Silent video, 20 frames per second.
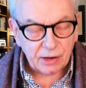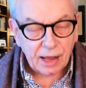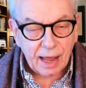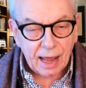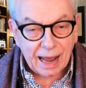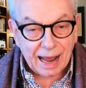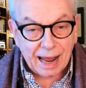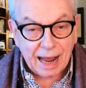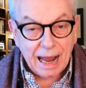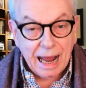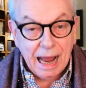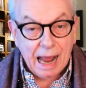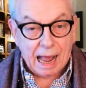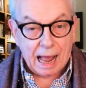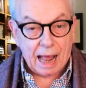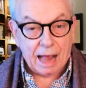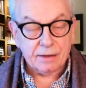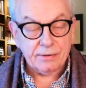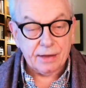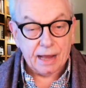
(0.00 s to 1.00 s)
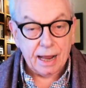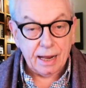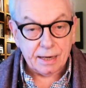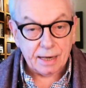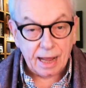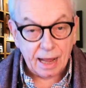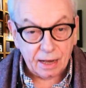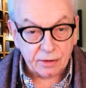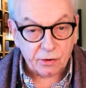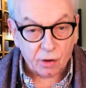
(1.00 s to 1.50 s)
He has in
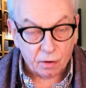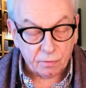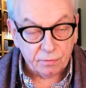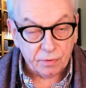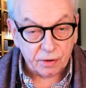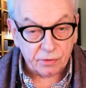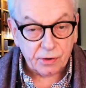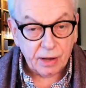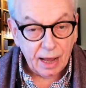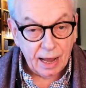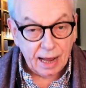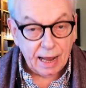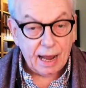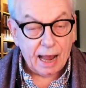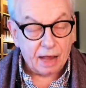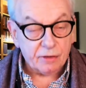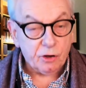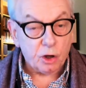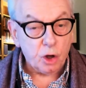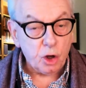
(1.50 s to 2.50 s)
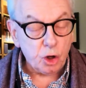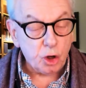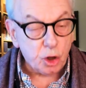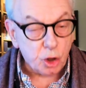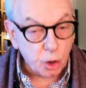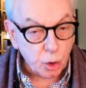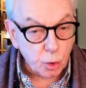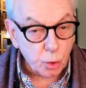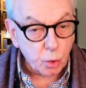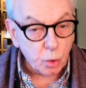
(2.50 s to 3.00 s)
his office, he has a
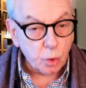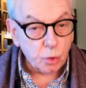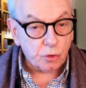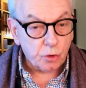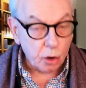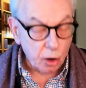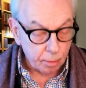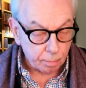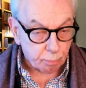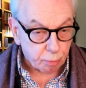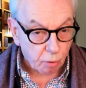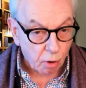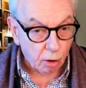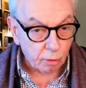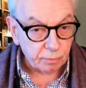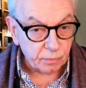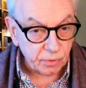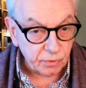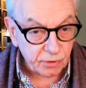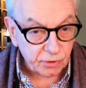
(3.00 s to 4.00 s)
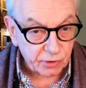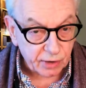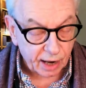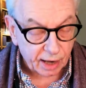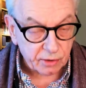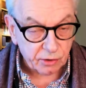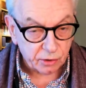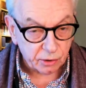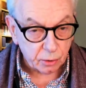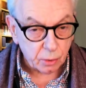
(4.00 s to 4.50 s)
huge bronze
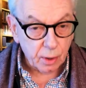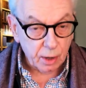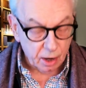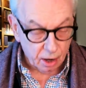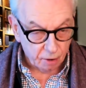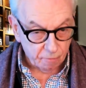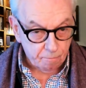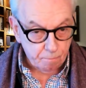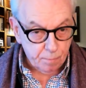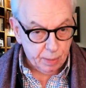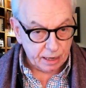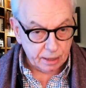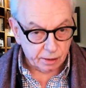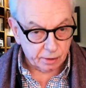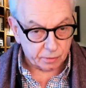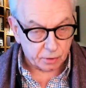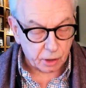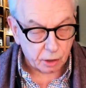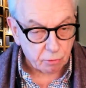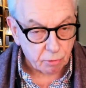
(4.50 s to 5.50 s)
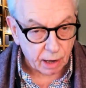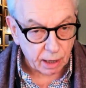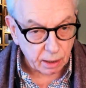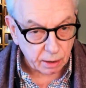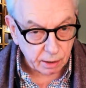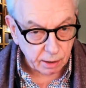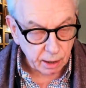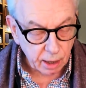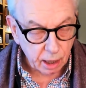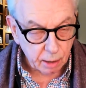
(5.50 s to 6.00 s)
statue of Peter the Great,
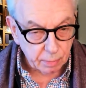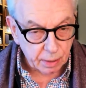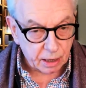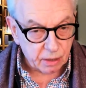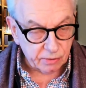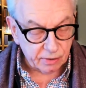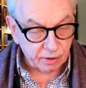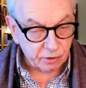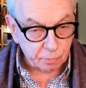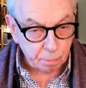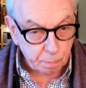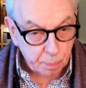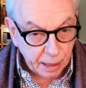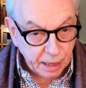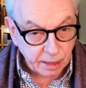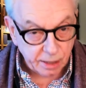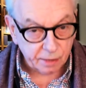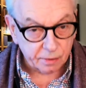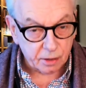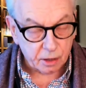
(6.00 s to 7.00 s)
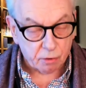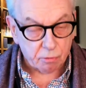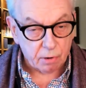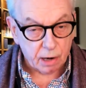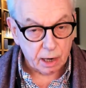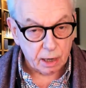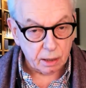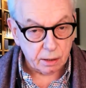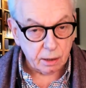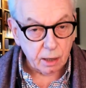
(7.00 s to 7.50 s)
because it's Peter the
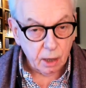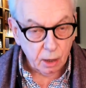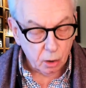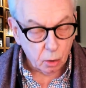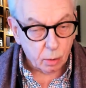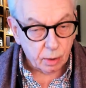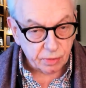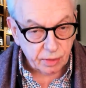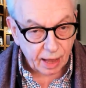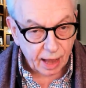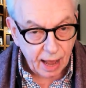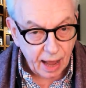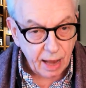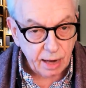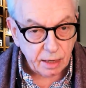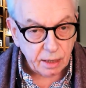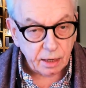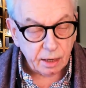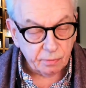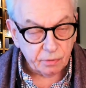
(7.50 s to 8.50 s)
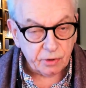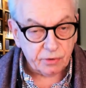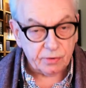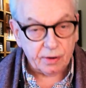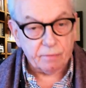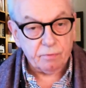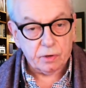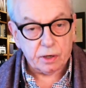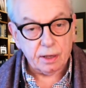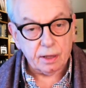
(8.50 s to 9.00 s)
Great who at the end of the
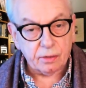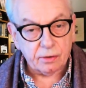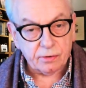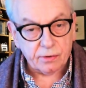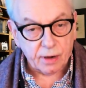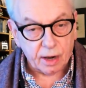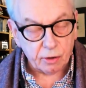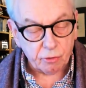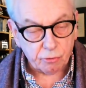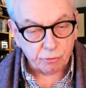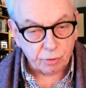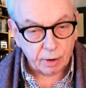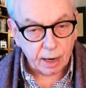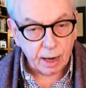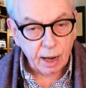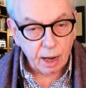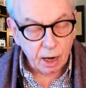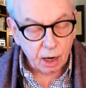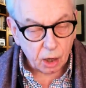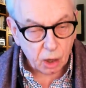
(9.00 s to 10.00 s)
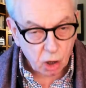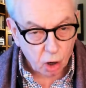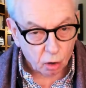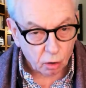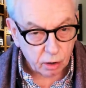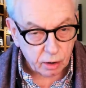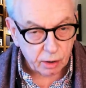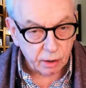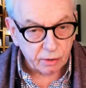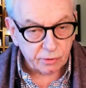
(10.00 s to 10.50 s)
17th century
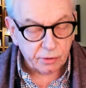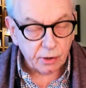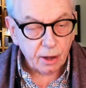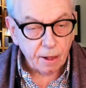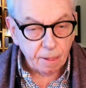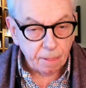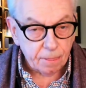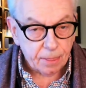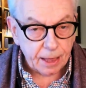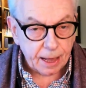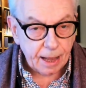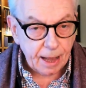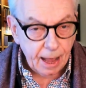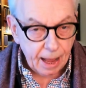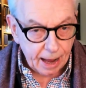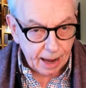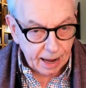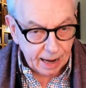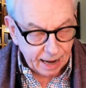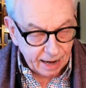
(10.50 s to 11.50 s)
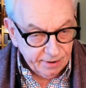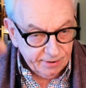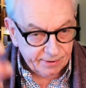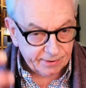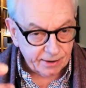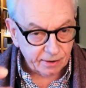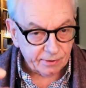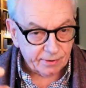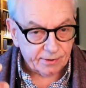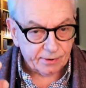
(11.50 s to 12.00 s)
conquers the
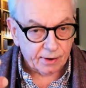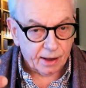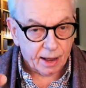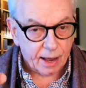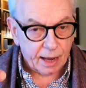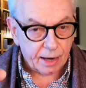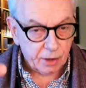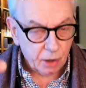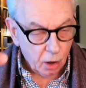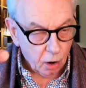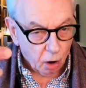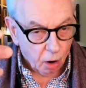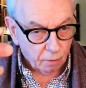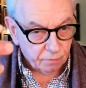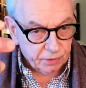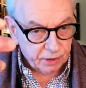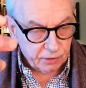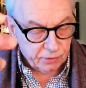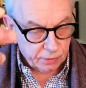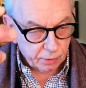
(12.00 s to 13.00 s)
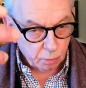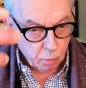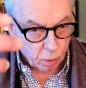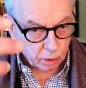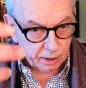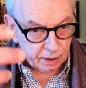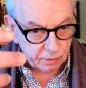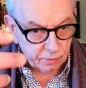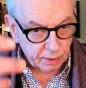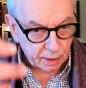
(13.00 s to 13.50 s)
eastern side of this, what
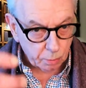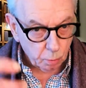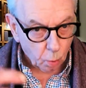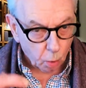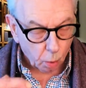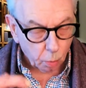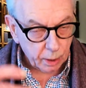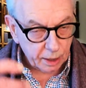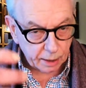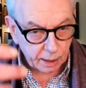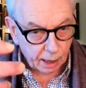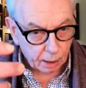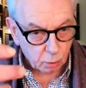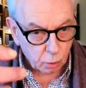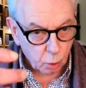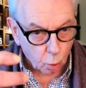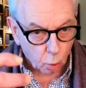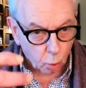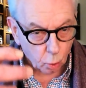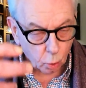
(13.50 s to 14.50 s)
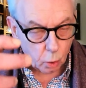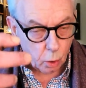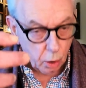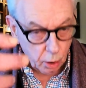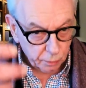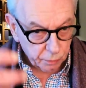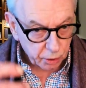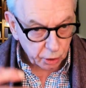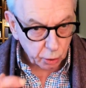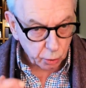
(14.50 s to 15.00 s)
is what we now call
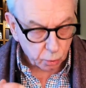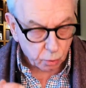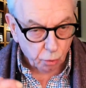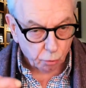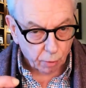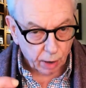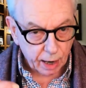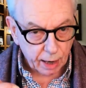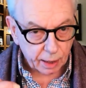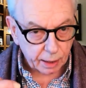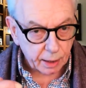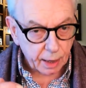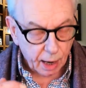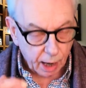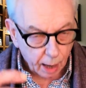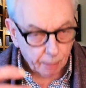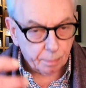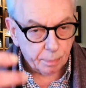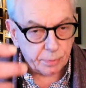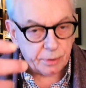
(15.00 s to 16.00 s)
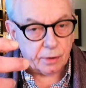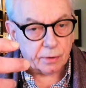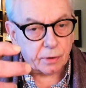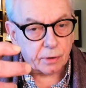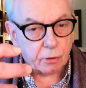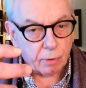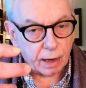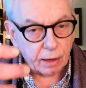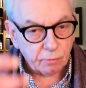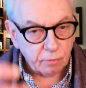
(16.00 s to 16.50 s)
the Ukraine, up to the
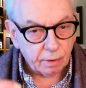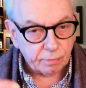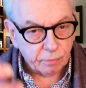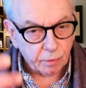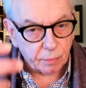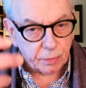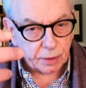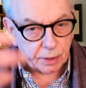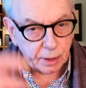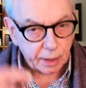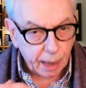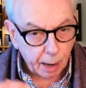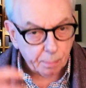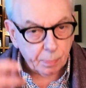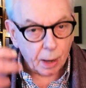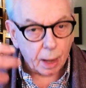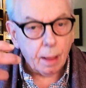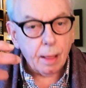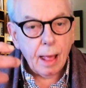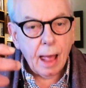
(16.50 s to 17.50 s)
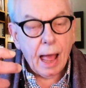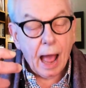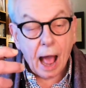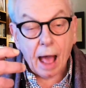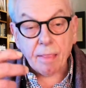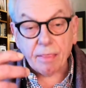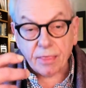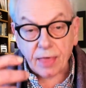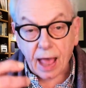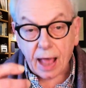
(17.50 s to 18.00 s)
great river, the Dnieper, and
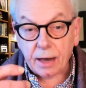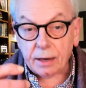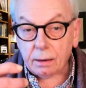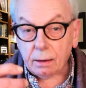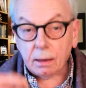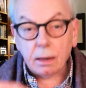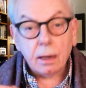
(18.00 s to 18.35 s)
then